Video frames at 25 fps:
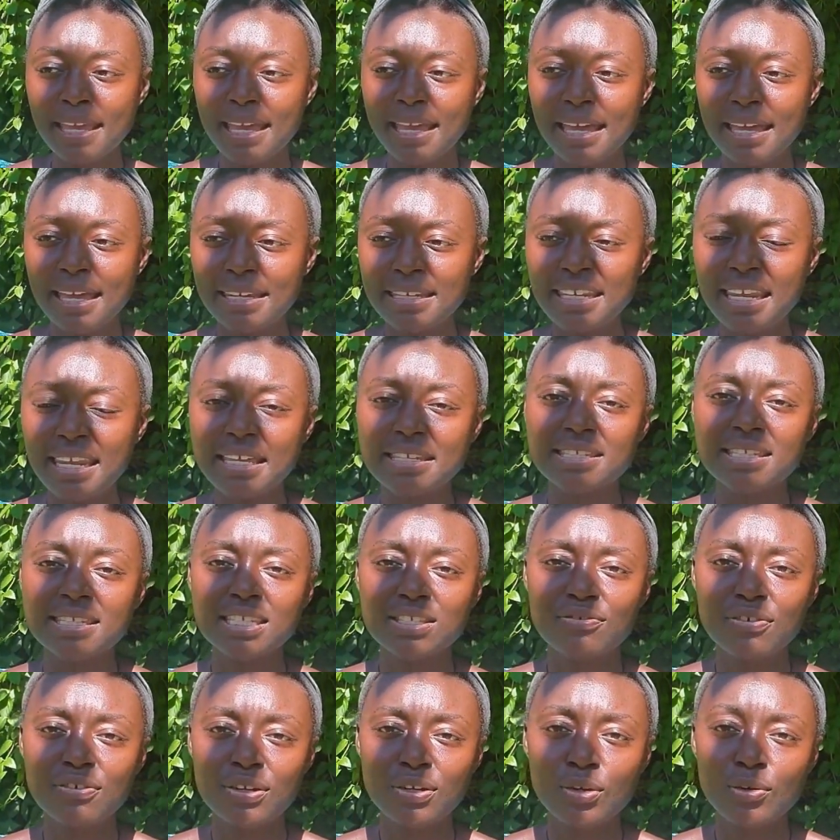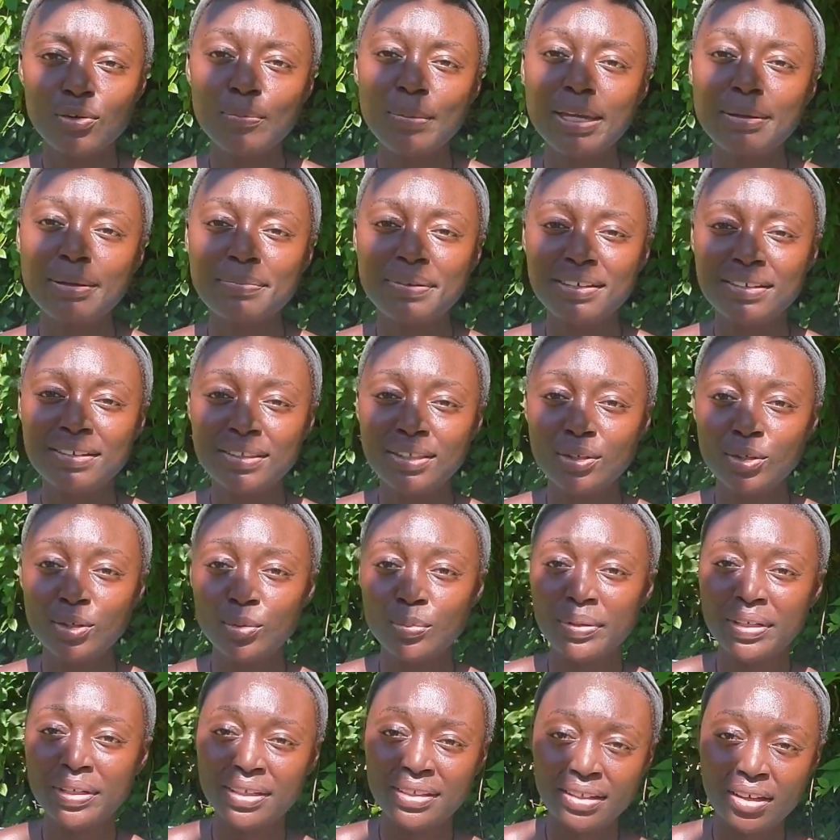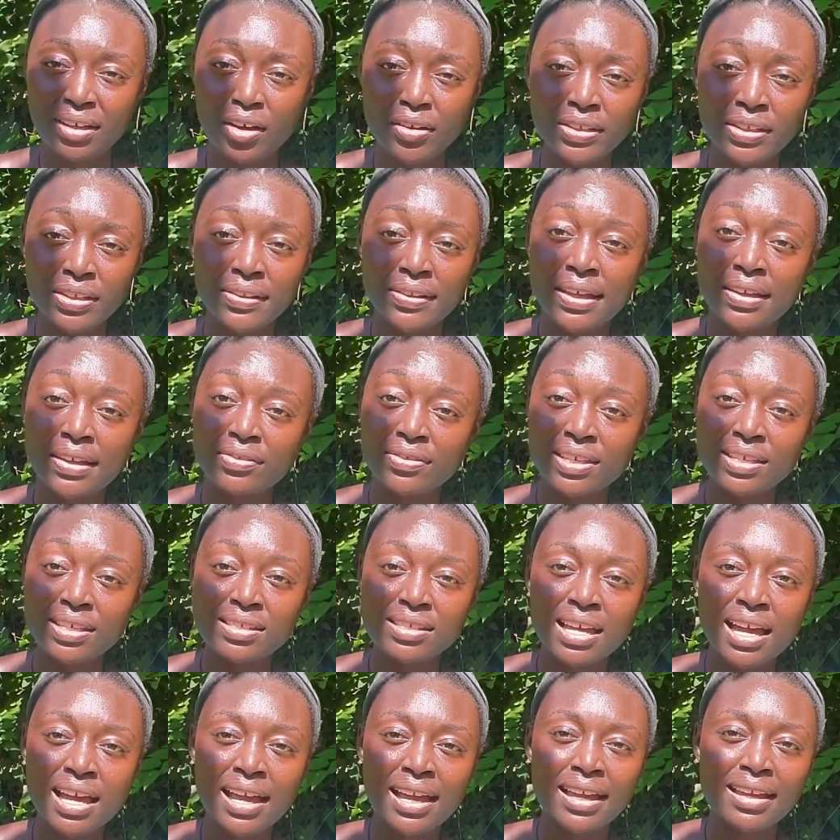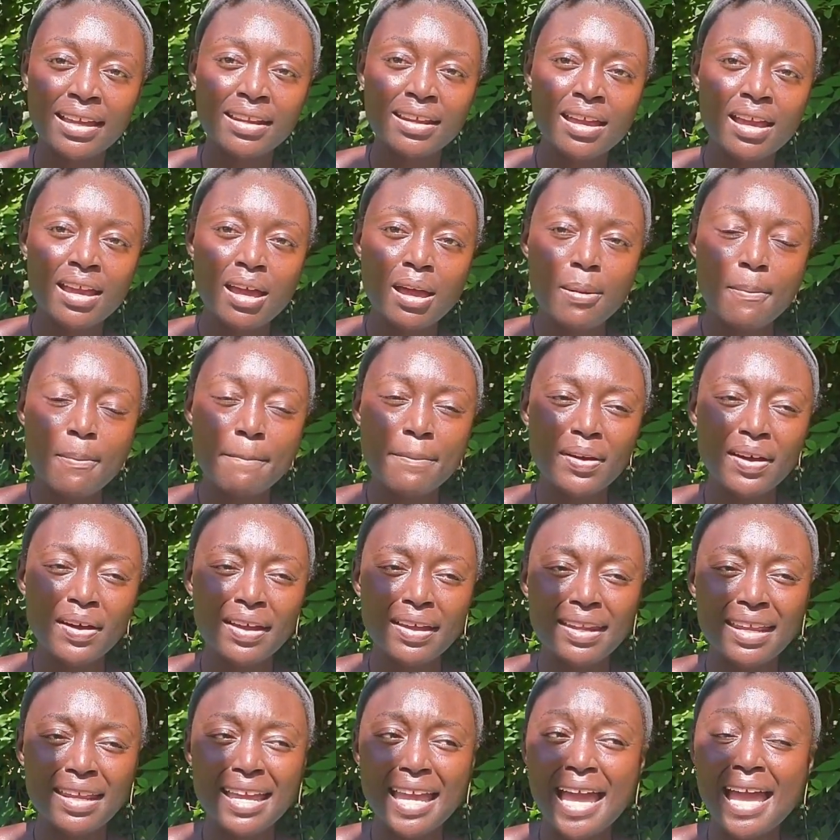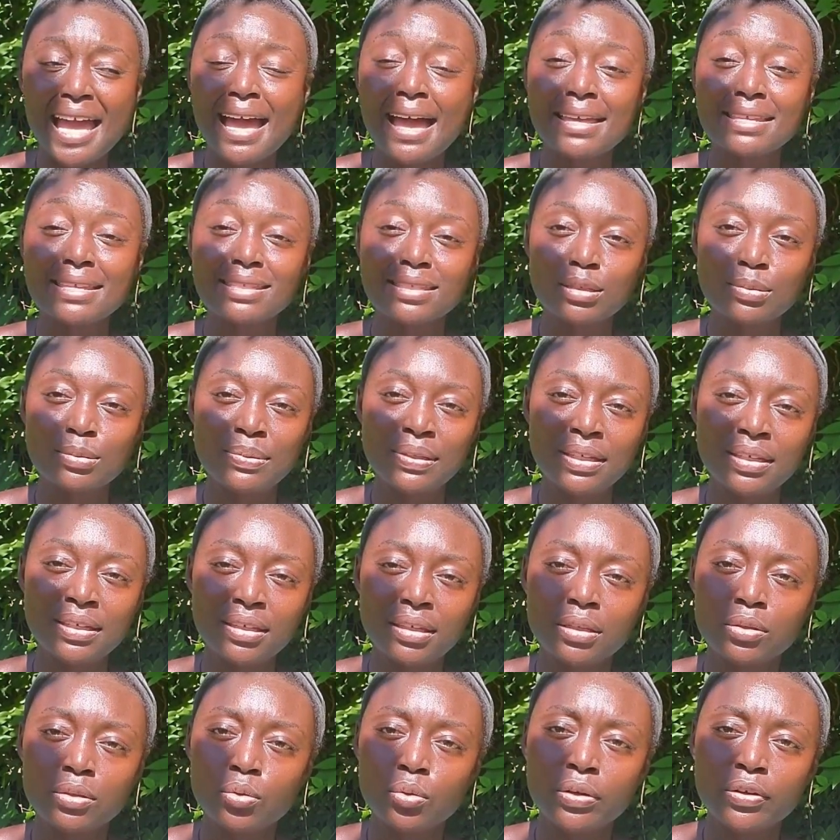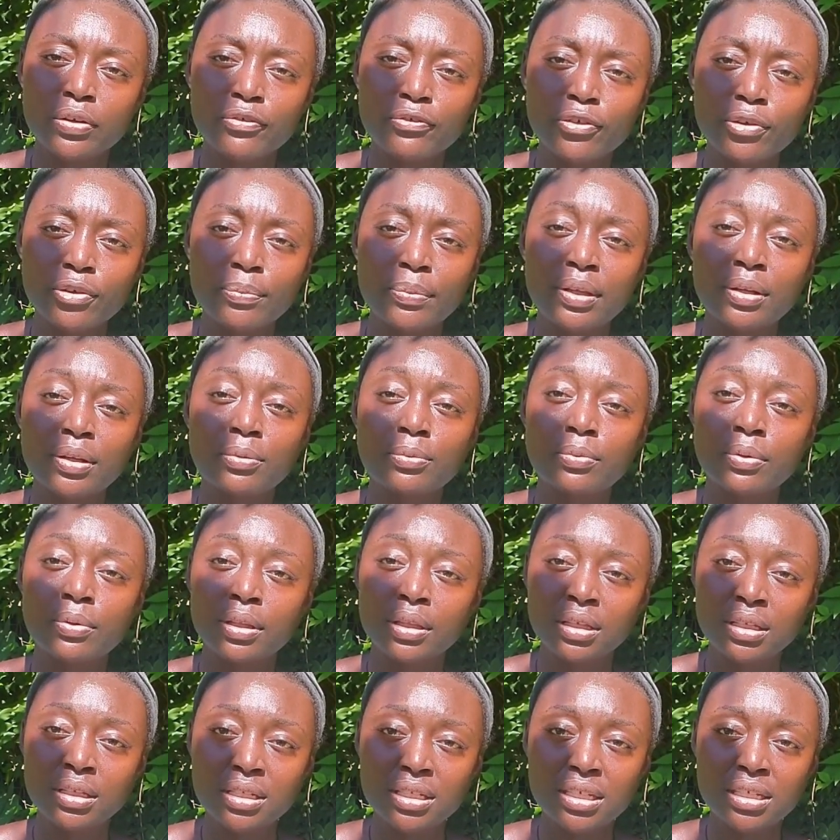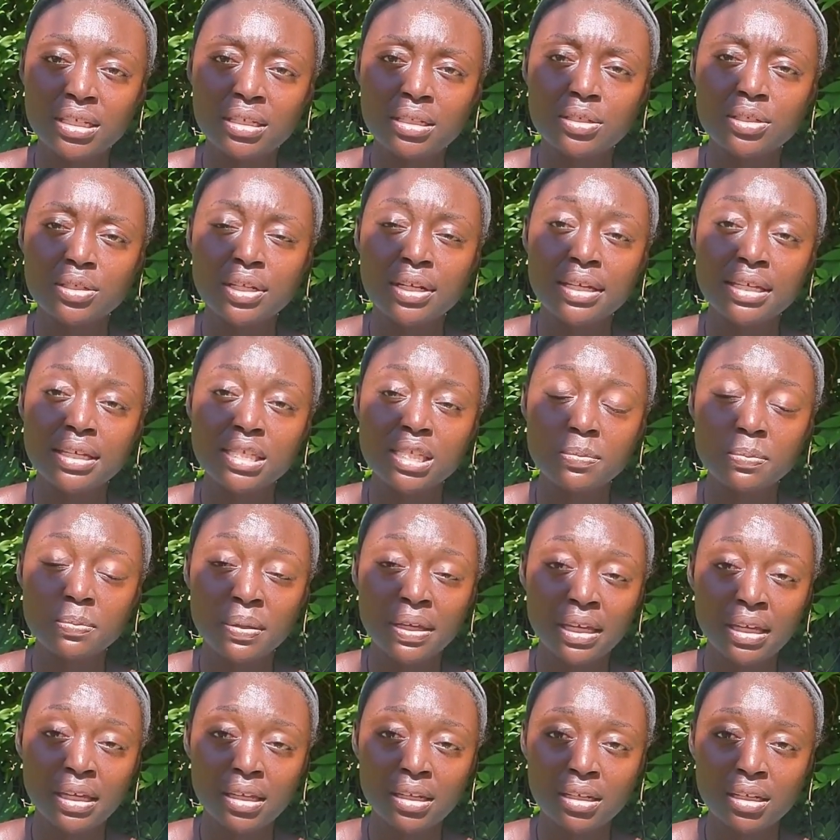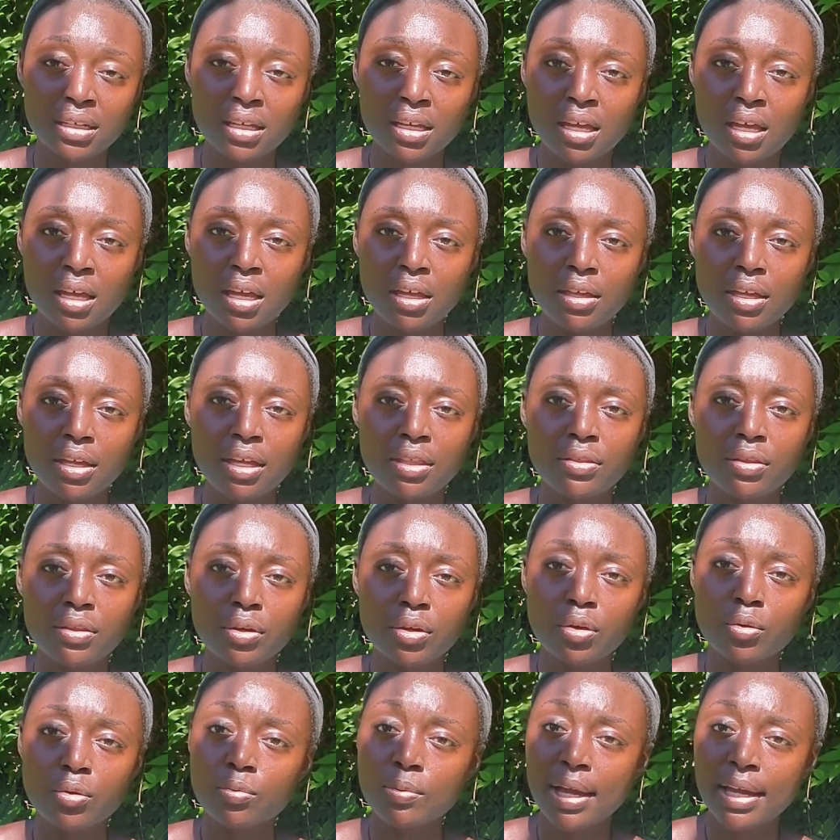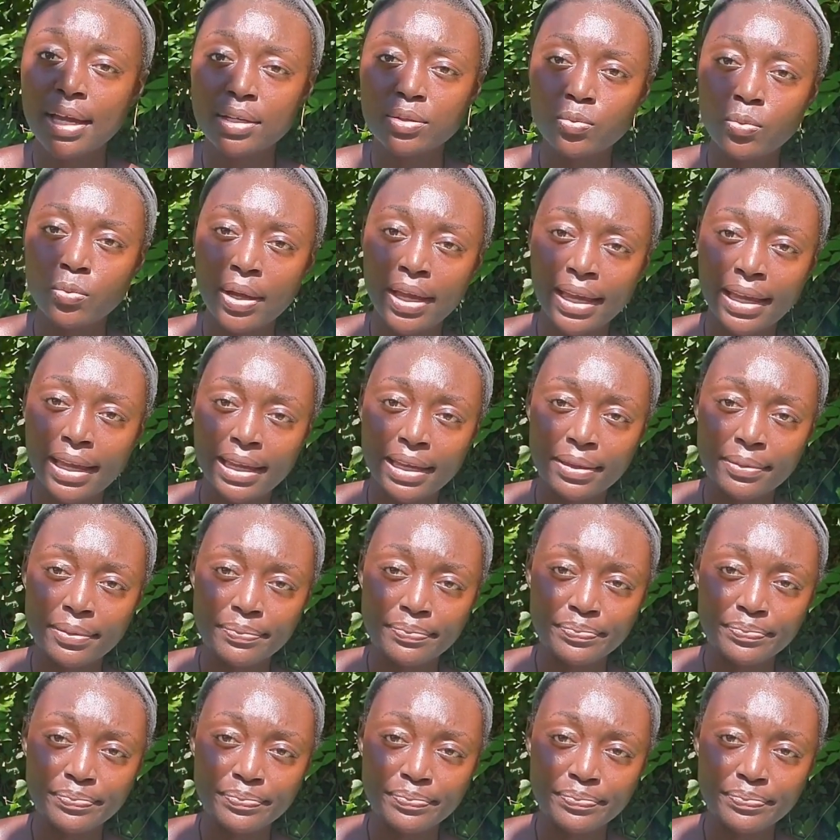And yes, this video may be a little bit on the lengthy side, but it has to be in order for me to really teach and explain in the correct way.